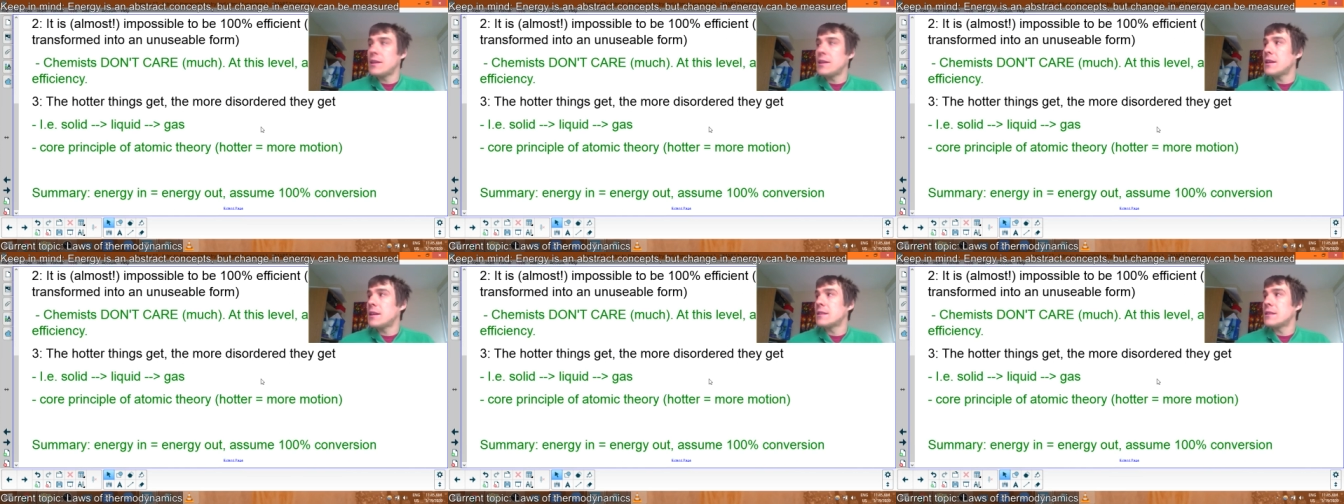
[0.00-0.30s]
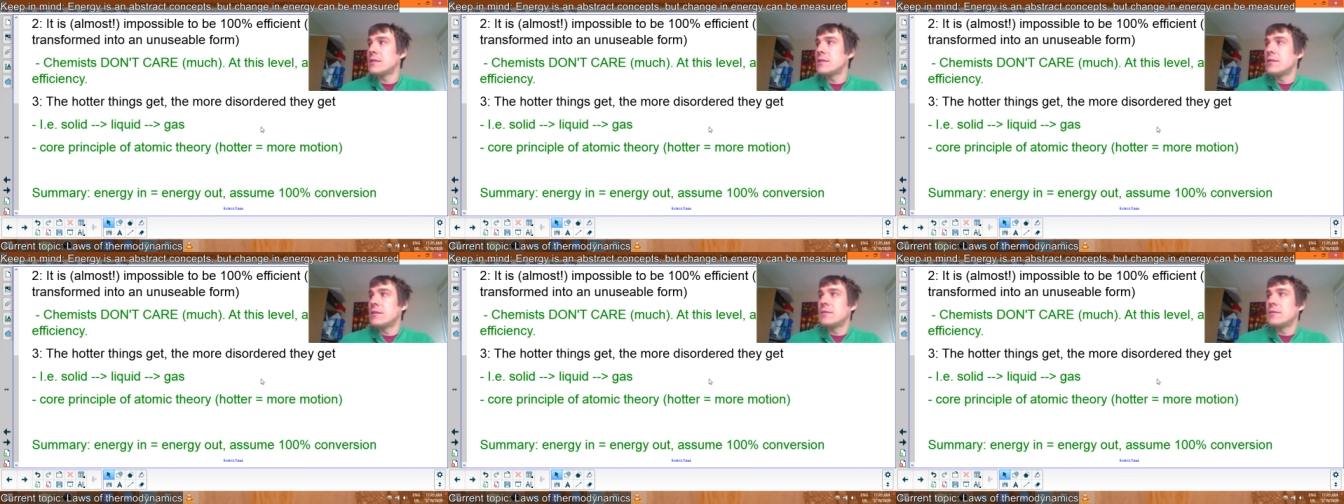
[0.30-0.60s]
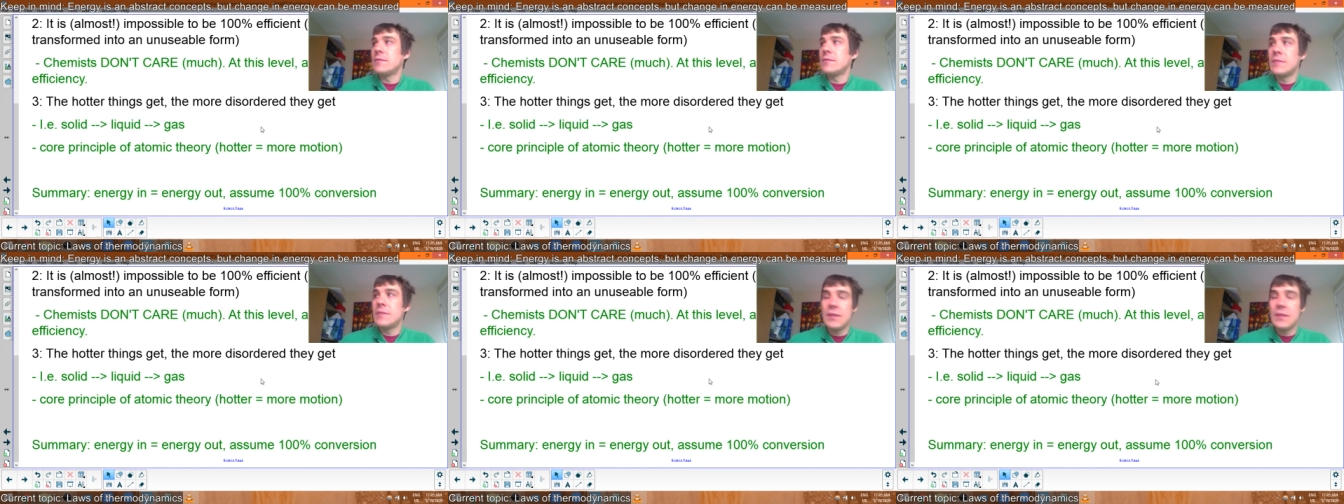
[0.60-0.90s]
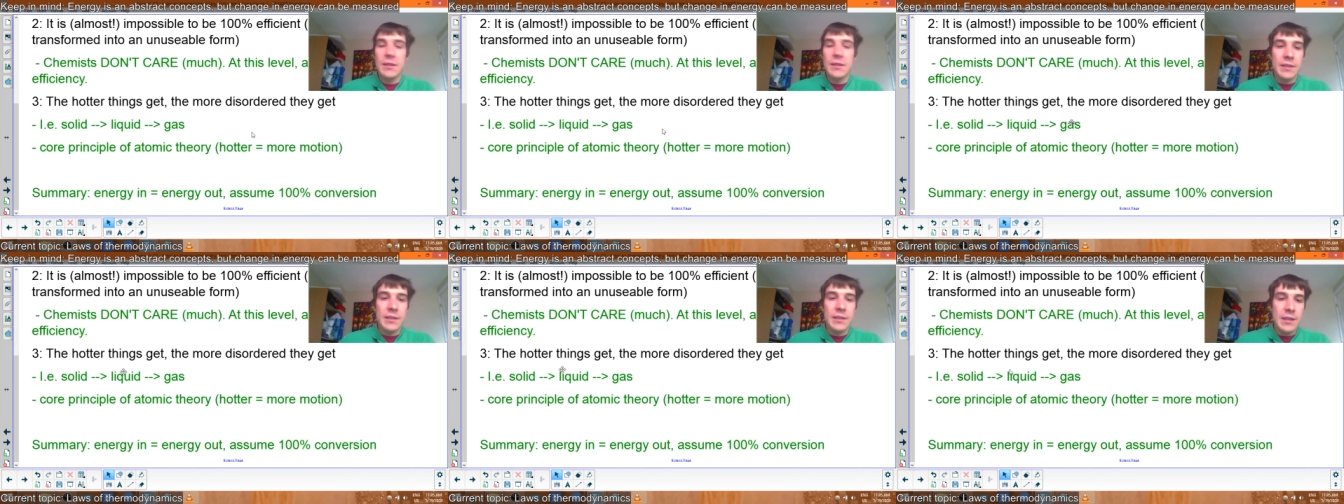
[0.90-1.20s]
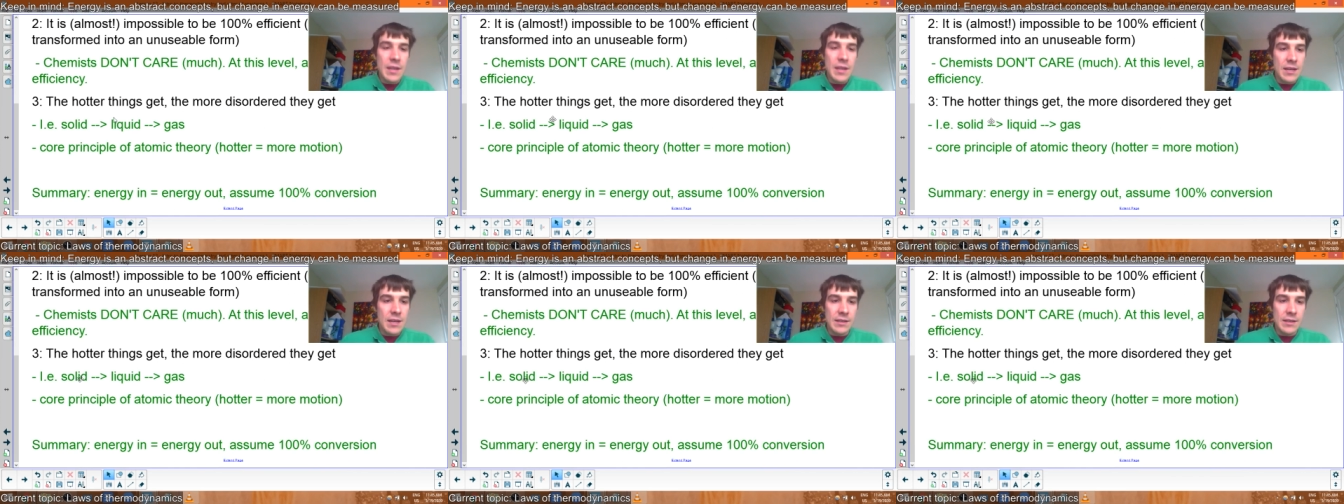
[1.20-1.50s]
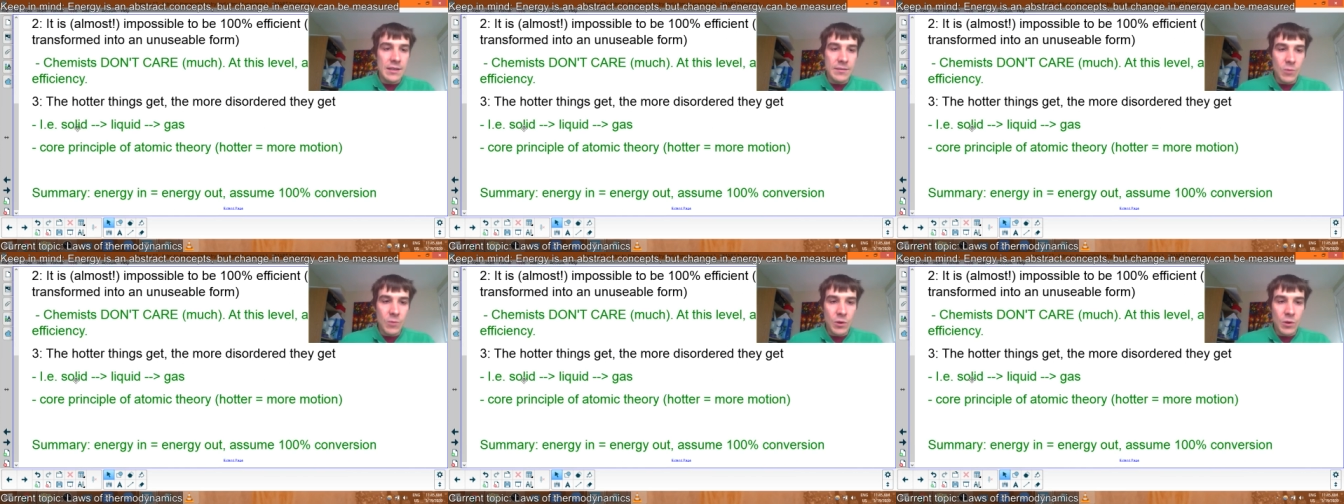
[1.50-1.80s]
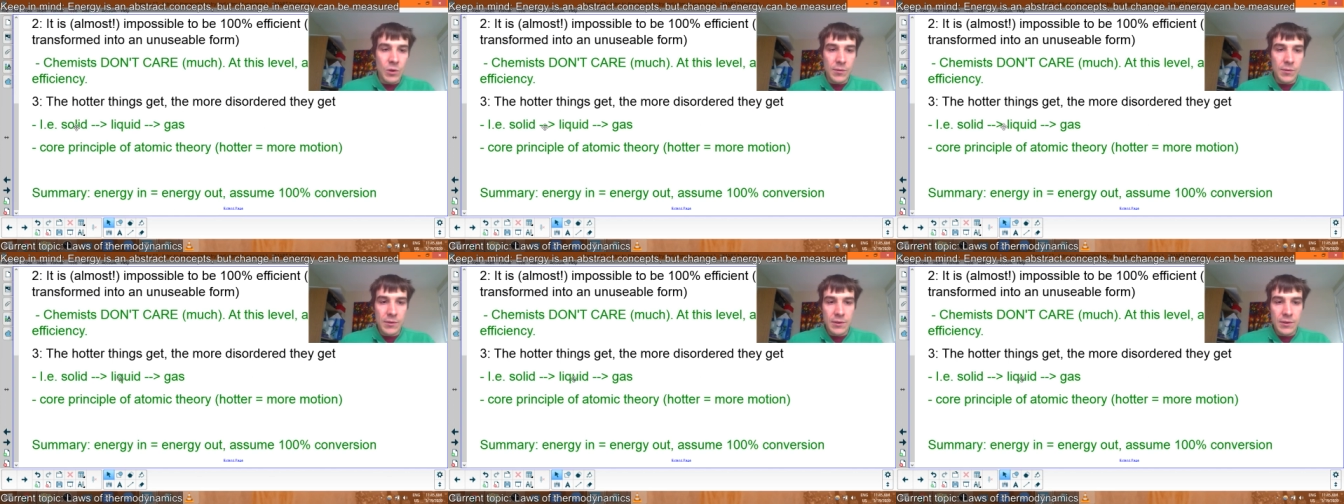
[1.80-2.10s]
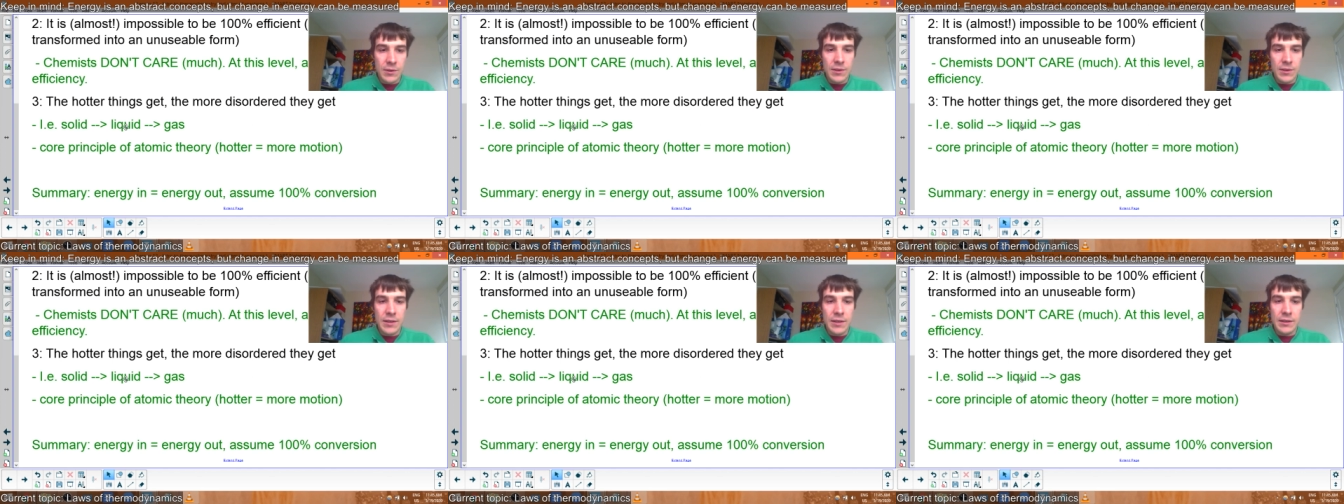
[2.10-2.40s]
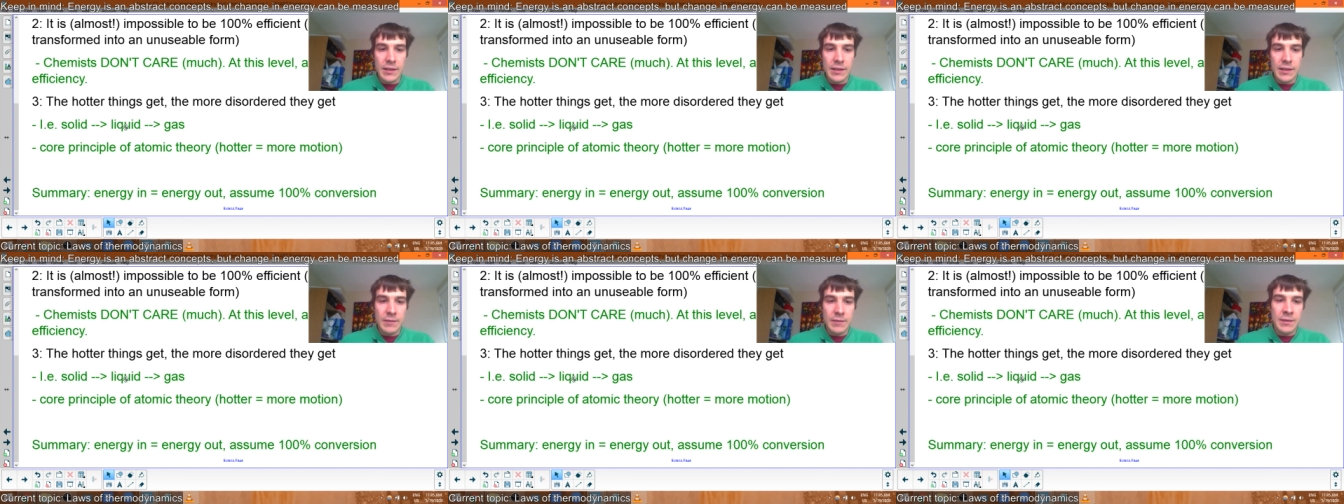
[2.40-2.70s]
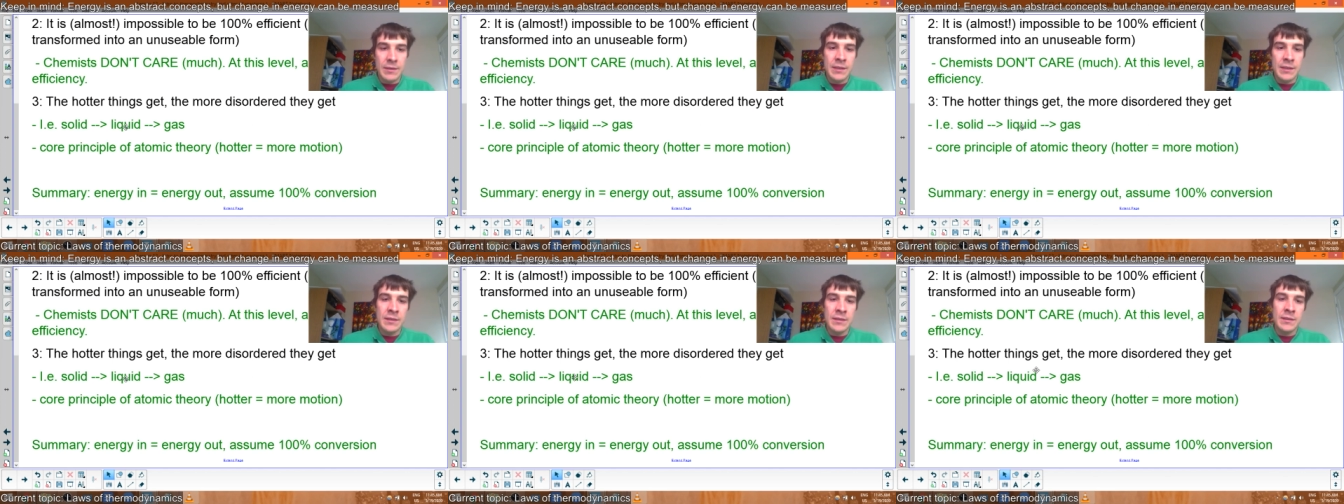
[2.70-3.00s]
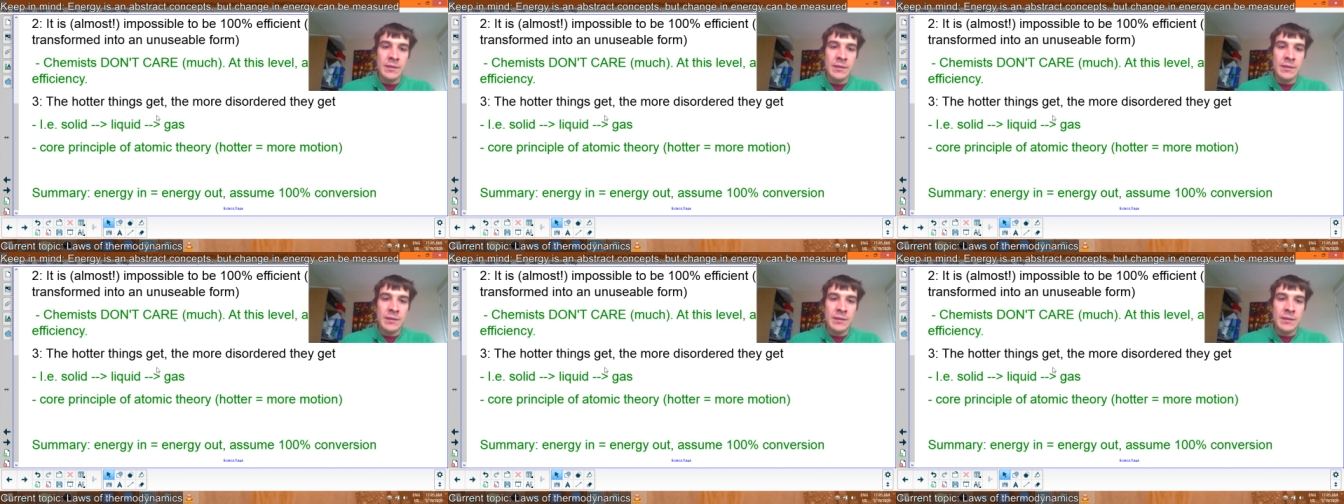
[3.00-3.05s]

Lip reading: So solid is more ordered than a liquid,